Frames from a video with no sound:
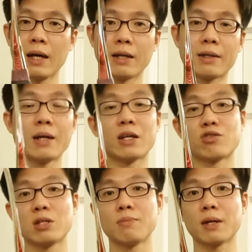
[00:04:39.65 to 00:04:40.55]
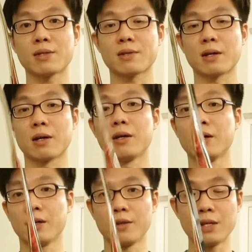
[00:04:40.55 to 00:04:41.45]
And that actually makes
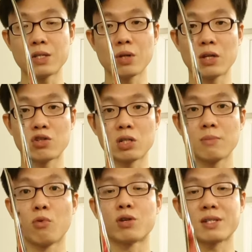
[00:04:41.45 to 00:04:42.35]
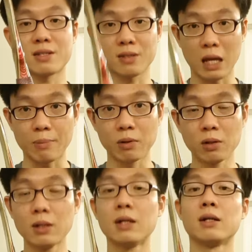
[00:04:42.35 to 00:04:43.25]
this one actually more
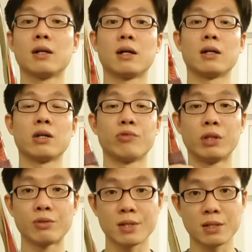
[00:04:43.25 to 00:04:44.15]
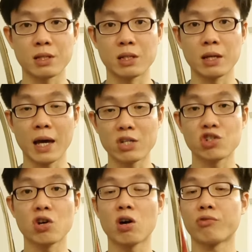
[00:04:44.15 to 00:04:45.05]
stable. It reduces the hand
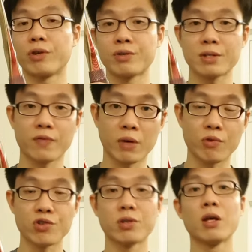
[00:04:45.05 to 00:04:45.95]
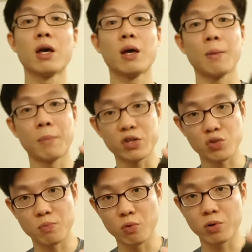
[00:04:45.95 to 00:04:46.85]
shock, reduces vibration
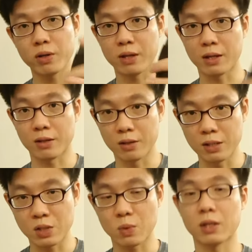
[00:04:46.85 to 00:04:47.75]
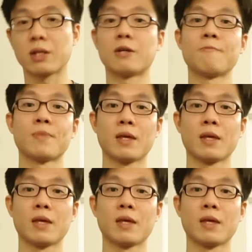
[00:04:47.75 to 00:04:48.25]
much more than this one here.